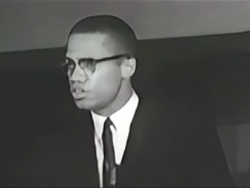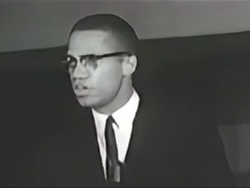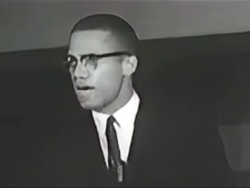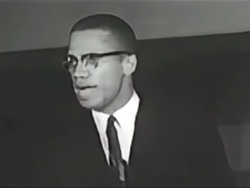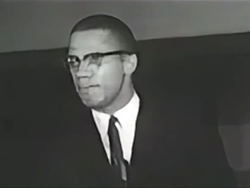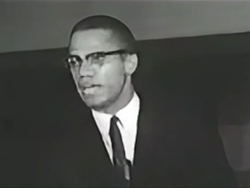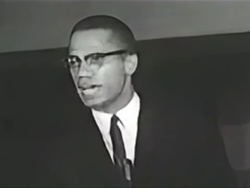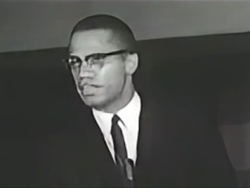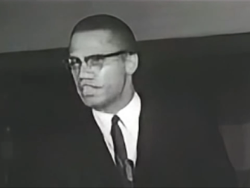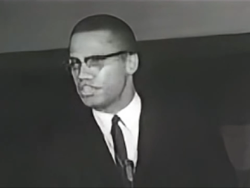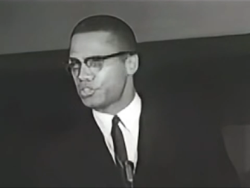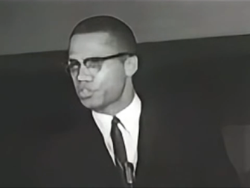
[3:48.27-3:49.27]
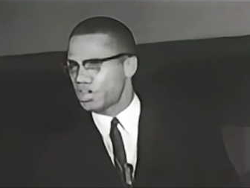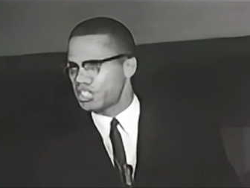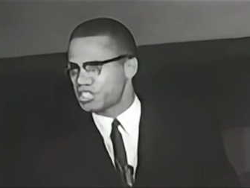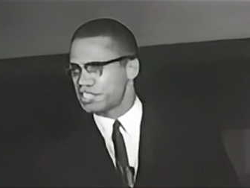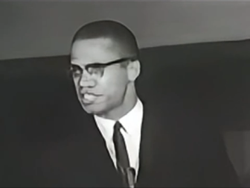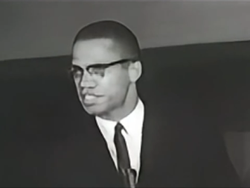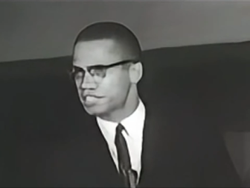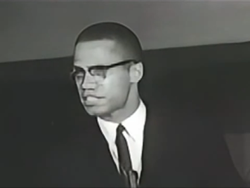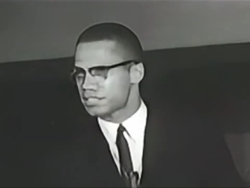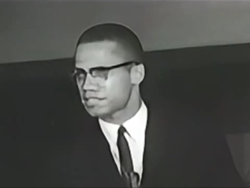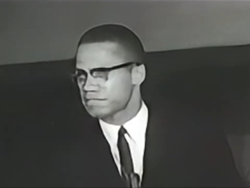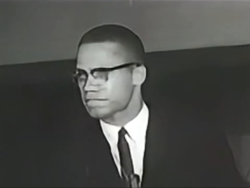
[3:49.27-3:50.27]
you know I'm not an
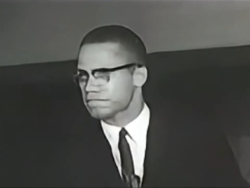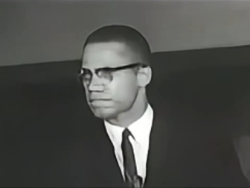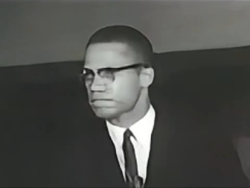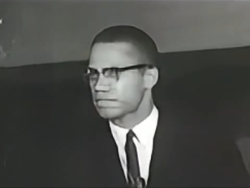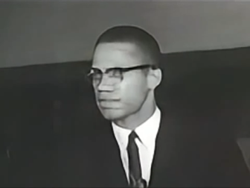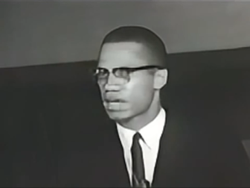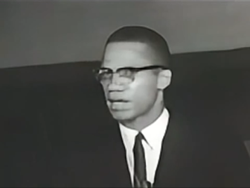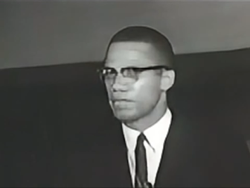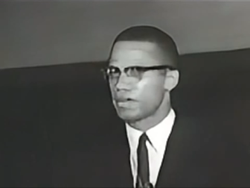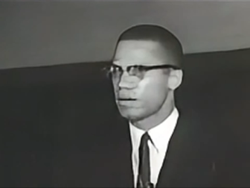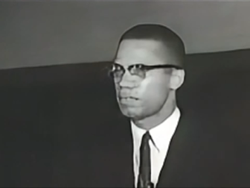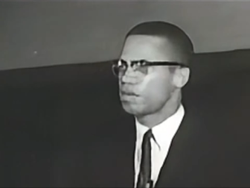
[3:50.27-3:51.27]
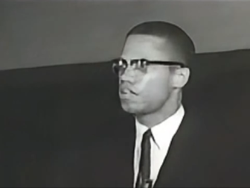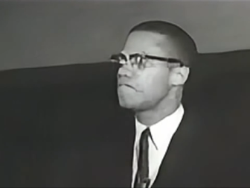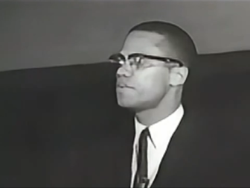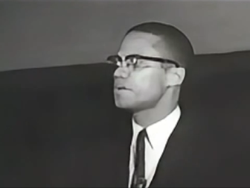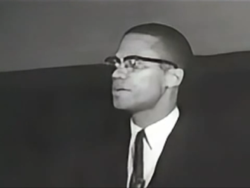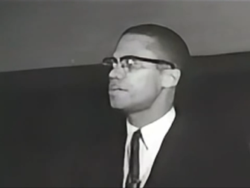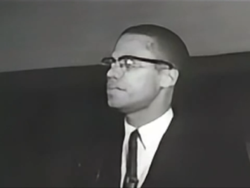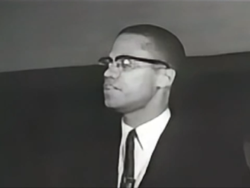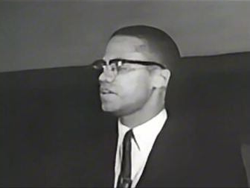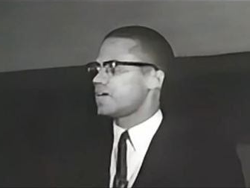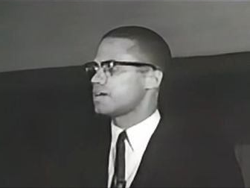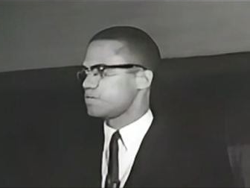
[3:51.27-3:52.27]
integrationist. I'm a believer in
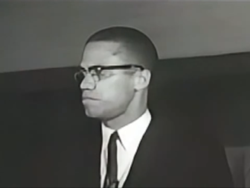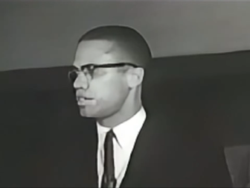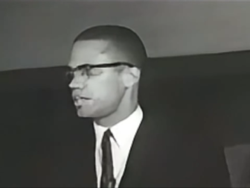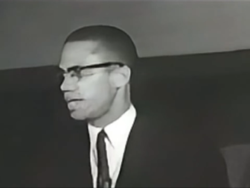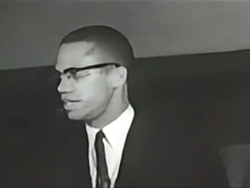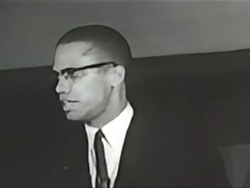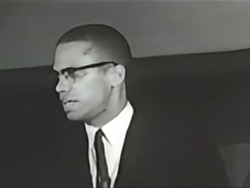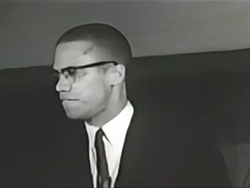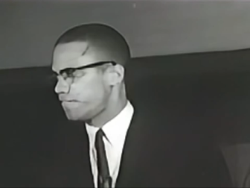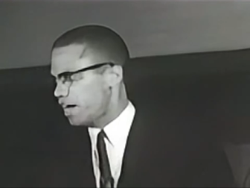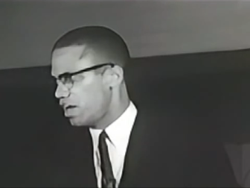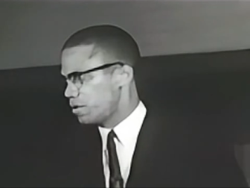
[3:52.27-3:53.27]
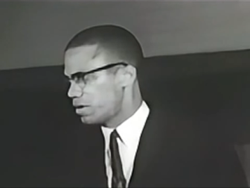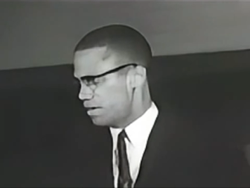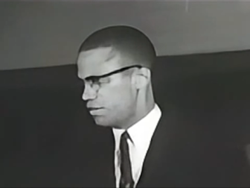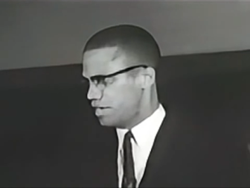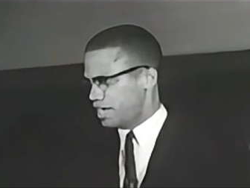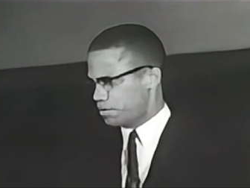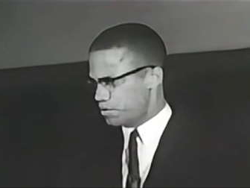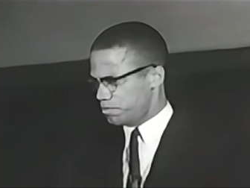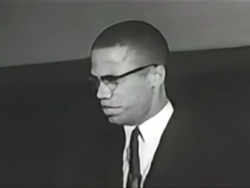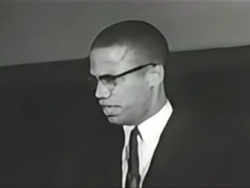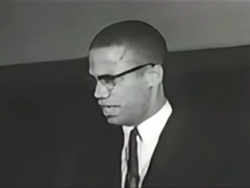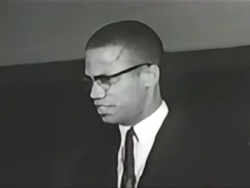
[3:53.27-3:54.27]
the Honorable Elijah and follower of the
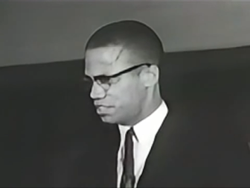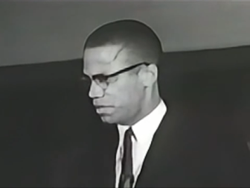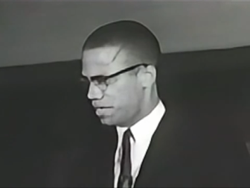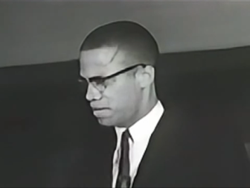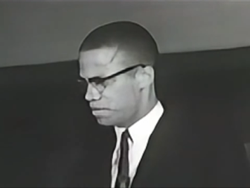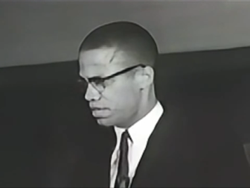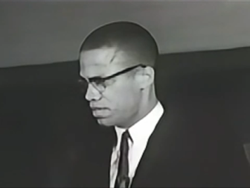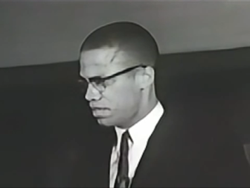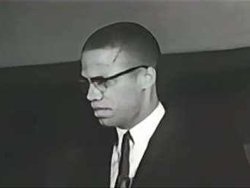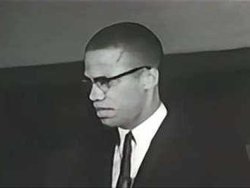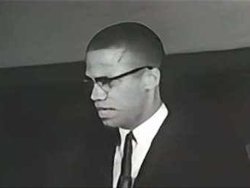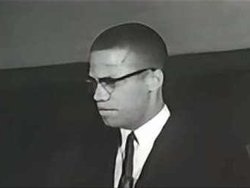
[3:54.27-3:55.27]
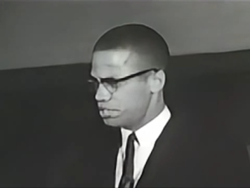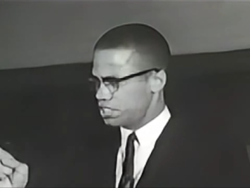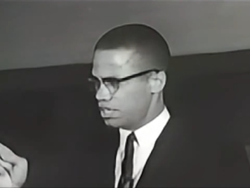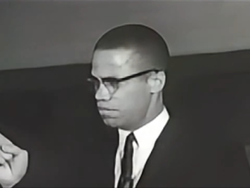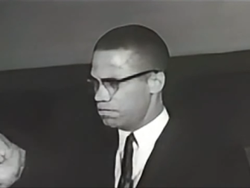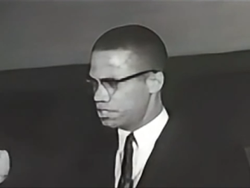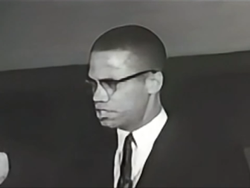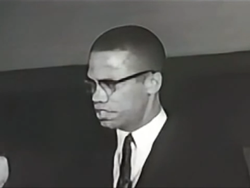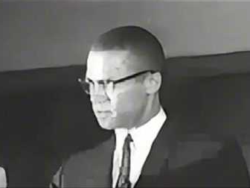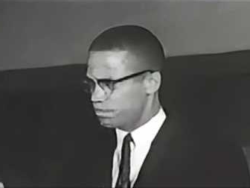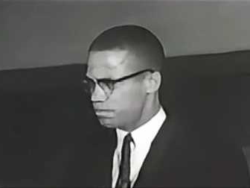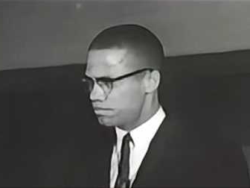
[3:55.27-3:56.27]
Honorable Elijah Muhammad. Right. I'm still a
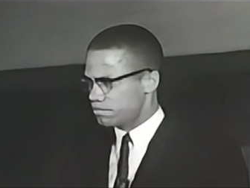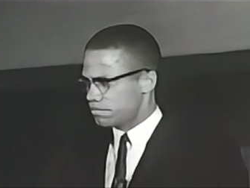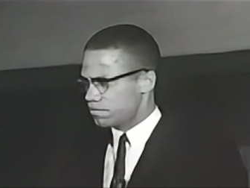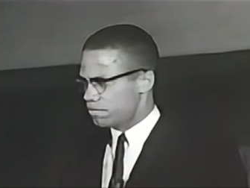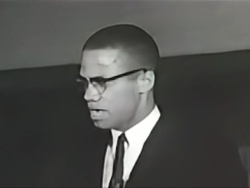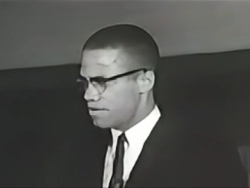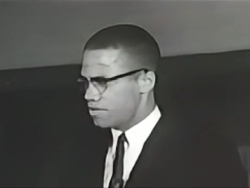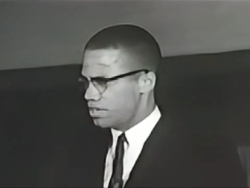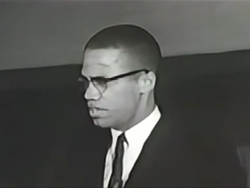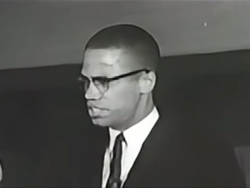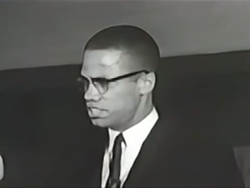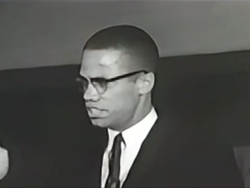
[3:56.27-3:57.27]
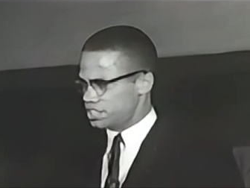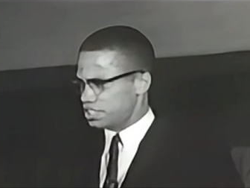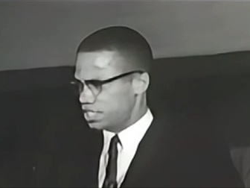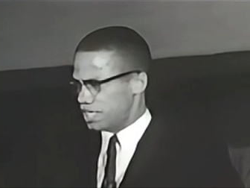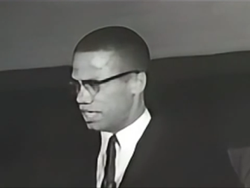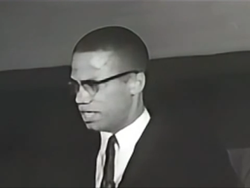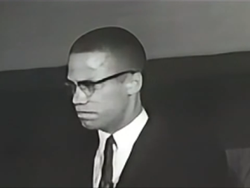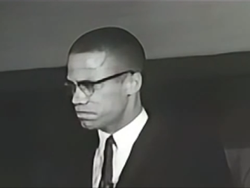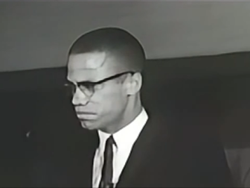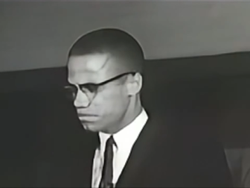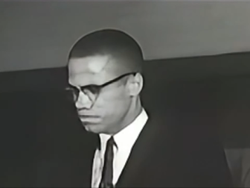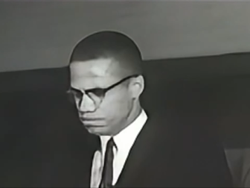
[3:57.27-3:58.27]
Muslim. My religion is Islam.
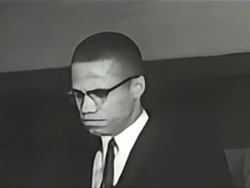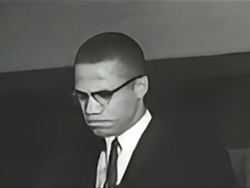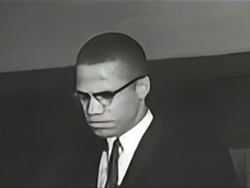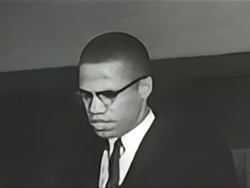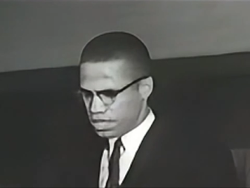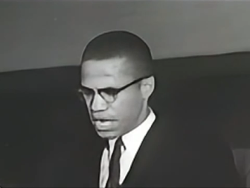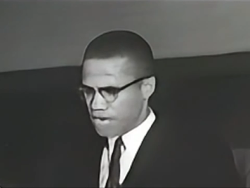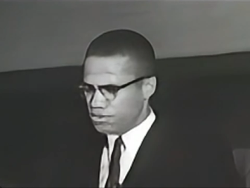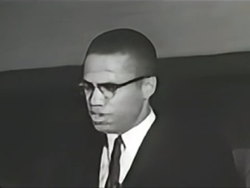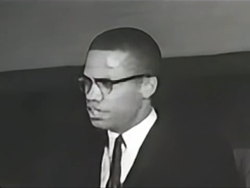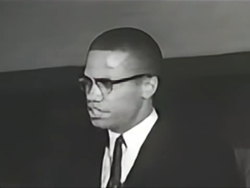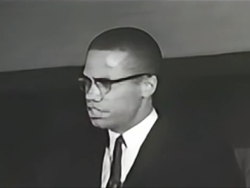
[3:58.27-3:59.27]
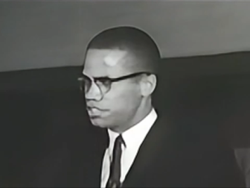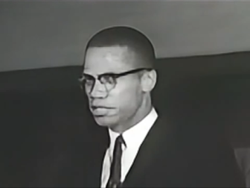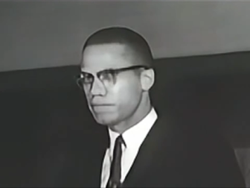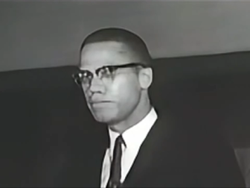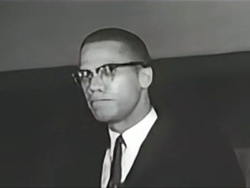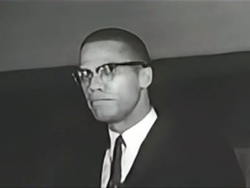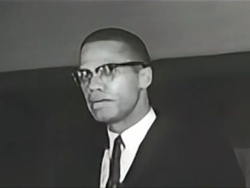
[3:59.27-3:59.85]
Right. I run into some